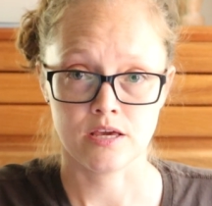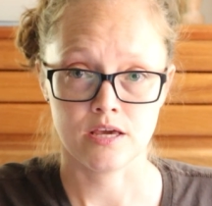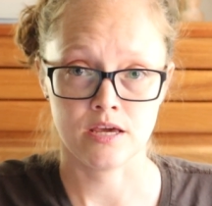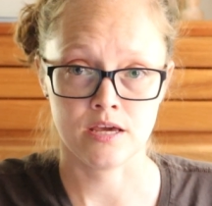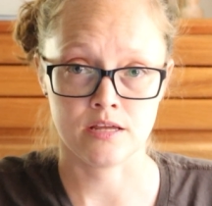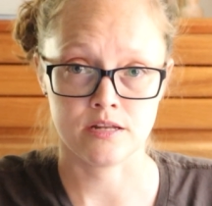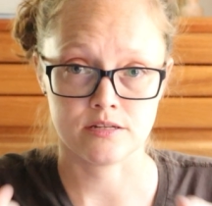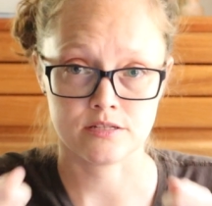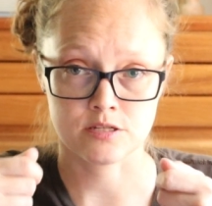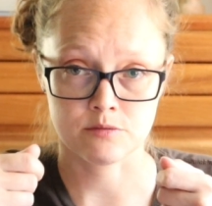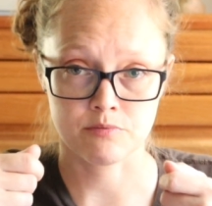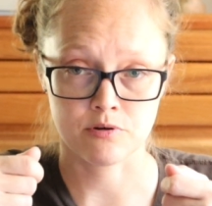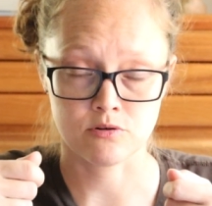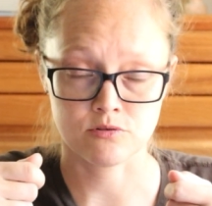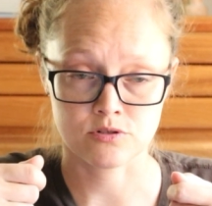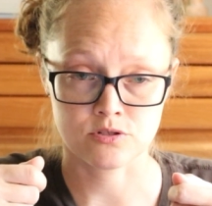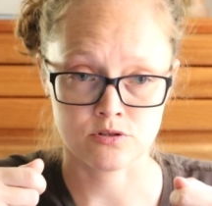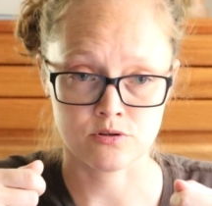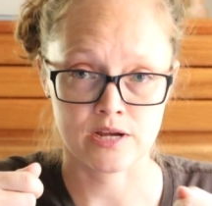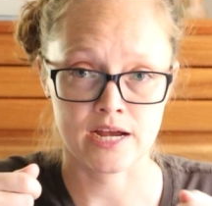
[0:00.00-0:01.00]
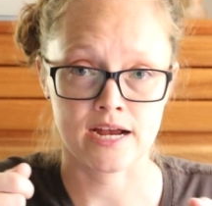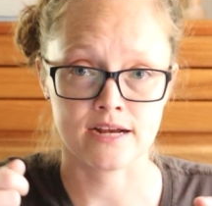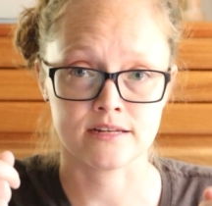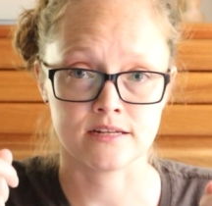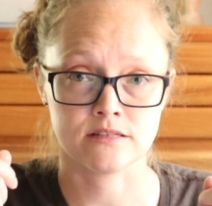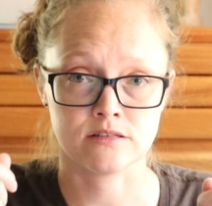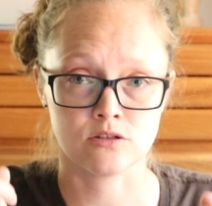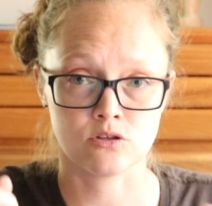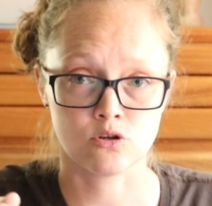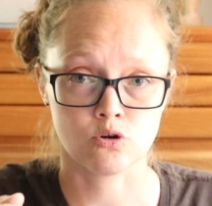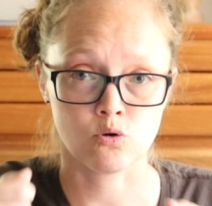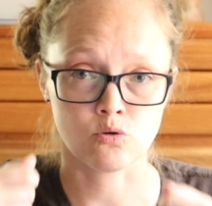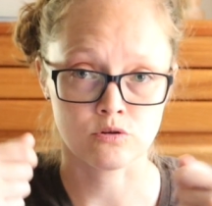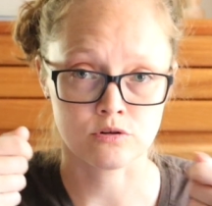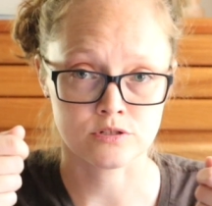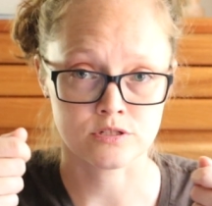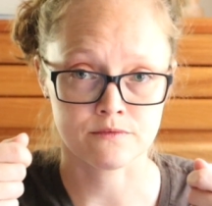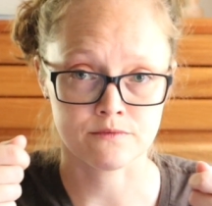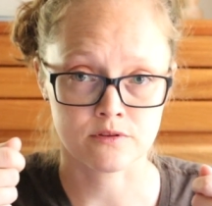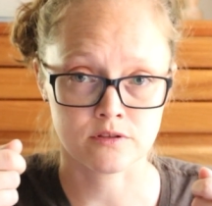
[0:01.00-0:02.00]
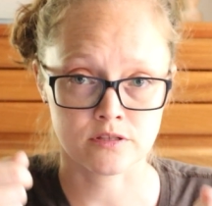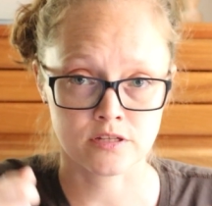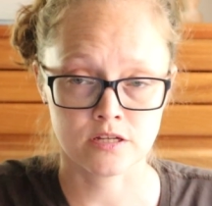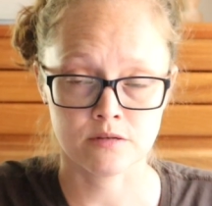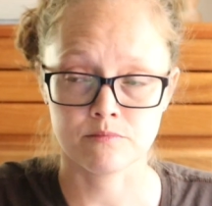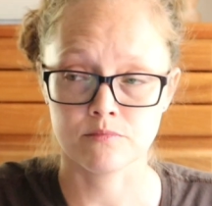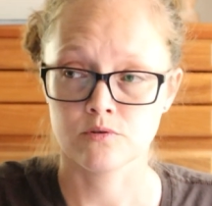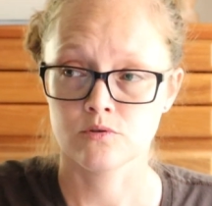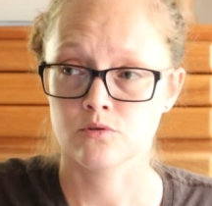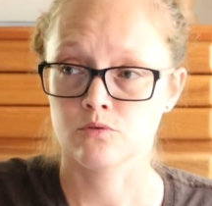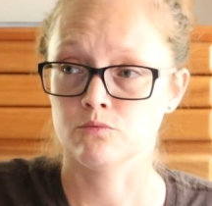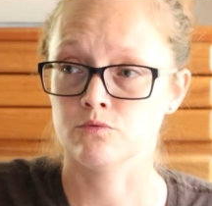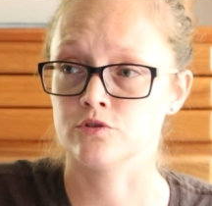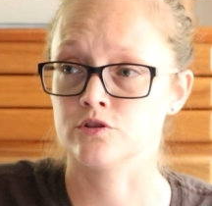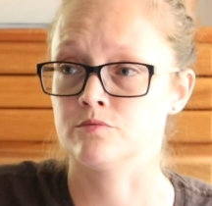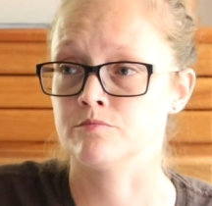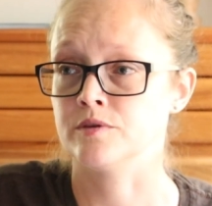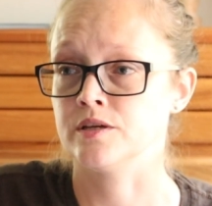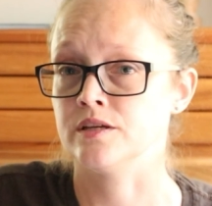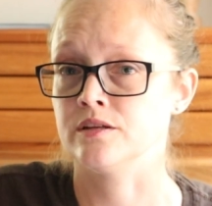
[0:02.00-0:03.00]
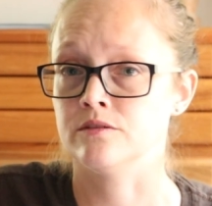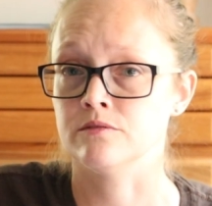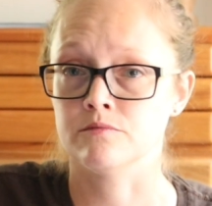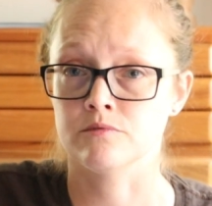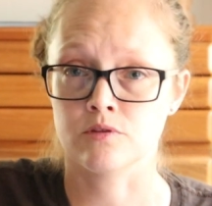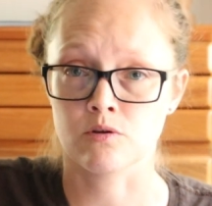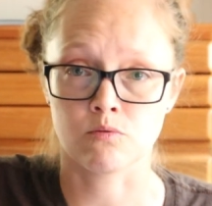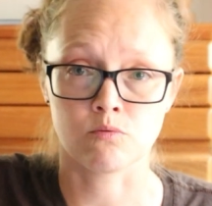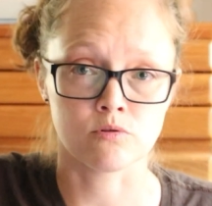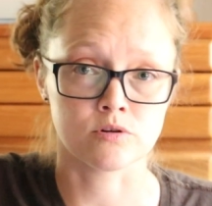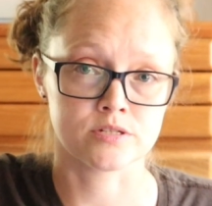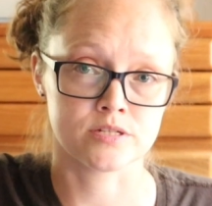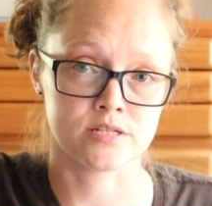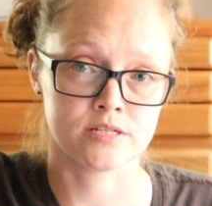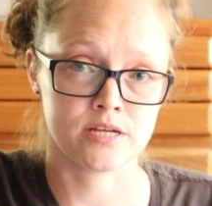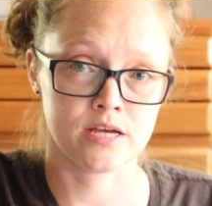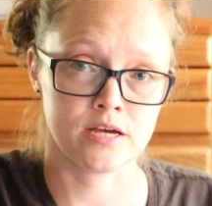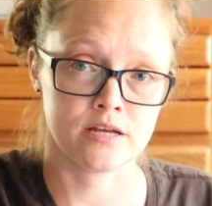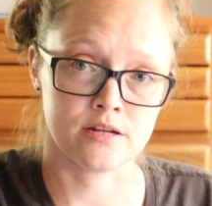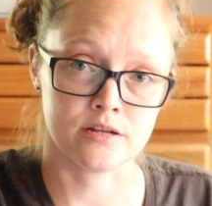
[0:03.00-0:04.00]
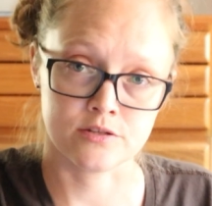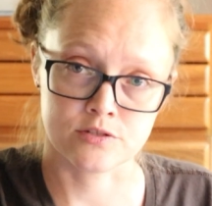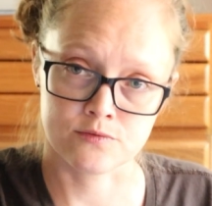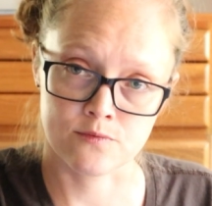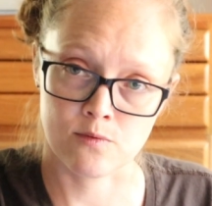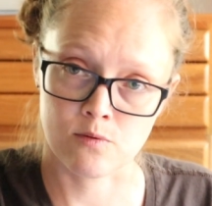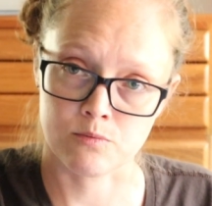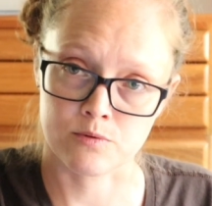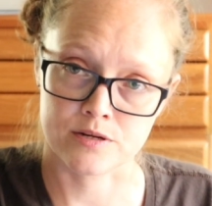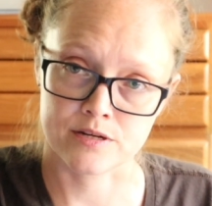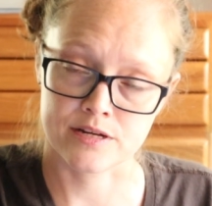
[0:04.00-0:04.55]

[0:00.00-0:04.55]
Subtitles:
it's supposed to act at the corners of the lip, which mean the horse's head is forward